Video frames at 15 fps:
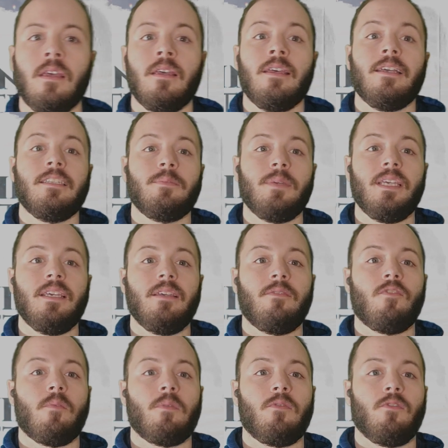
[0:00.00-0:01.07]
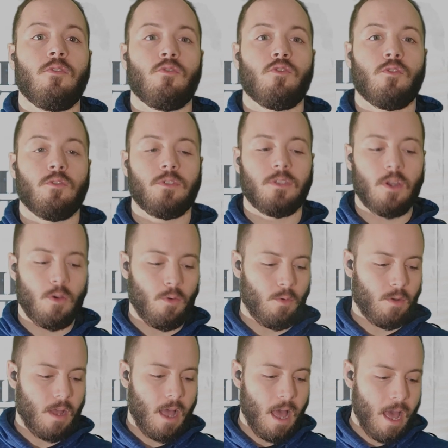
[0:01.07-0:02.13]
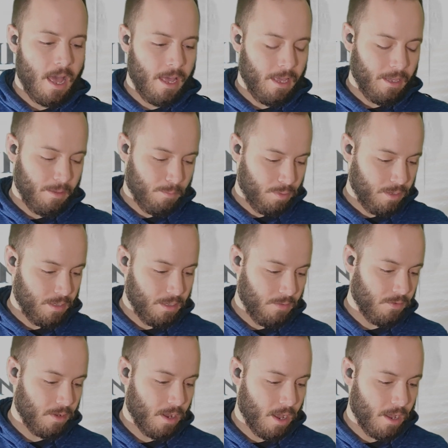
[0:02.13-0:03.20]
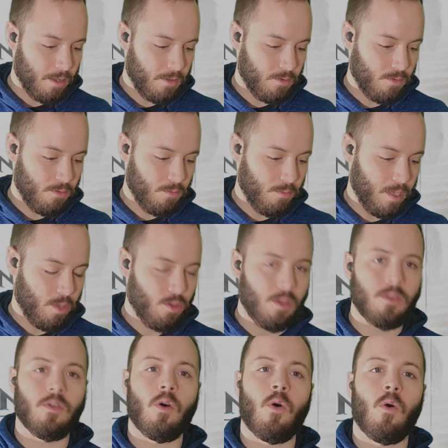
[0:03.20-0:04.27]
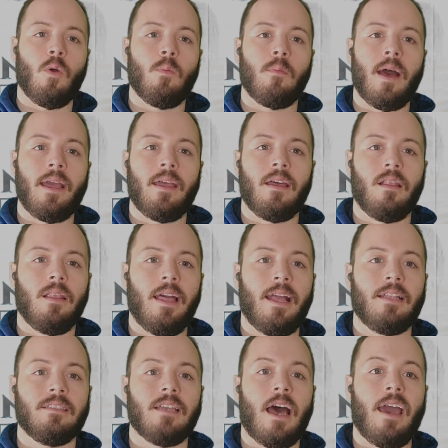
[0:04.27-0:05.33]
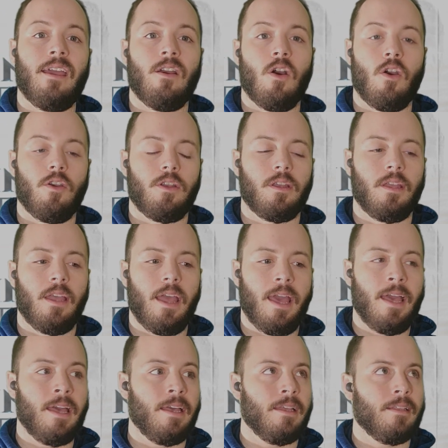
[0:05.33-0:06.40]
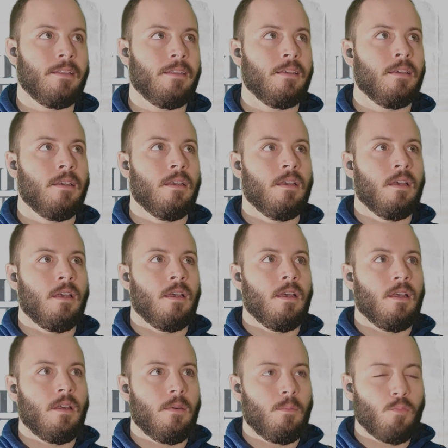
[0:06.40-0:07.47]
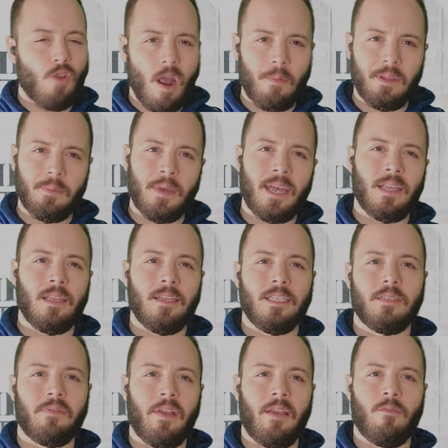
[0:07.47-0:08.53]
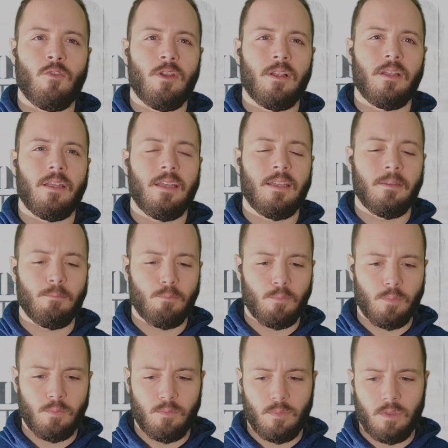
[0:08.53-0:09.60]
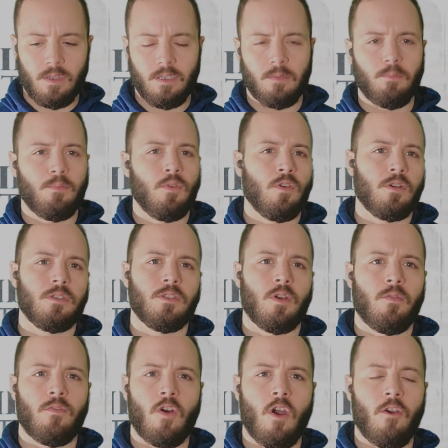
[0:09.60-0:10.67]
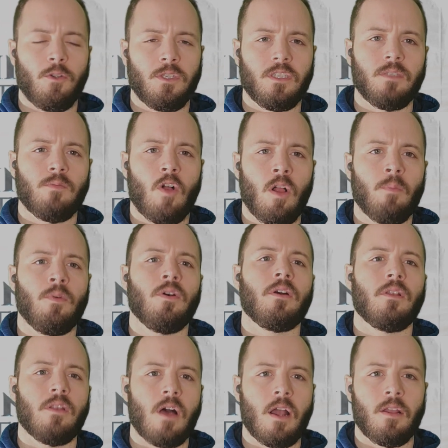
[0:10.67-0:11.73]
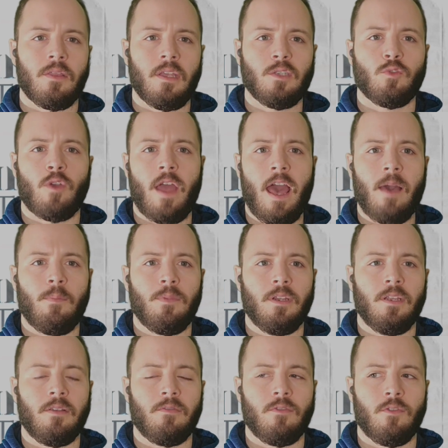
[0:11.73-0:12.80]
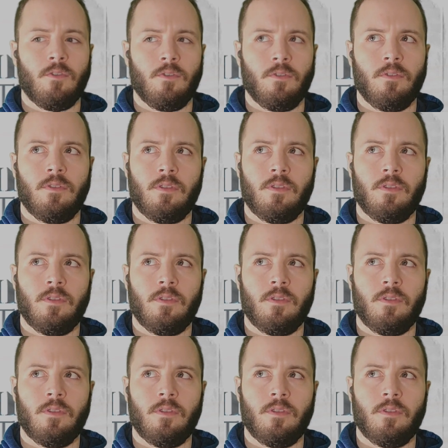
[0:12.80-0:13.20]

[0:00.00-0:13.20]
It's me from the future. So I completely forgot to mention the whole Micah Lance Aya arc, and probably my least favorite in this book so far. It's a small book, a lot of things were happening. For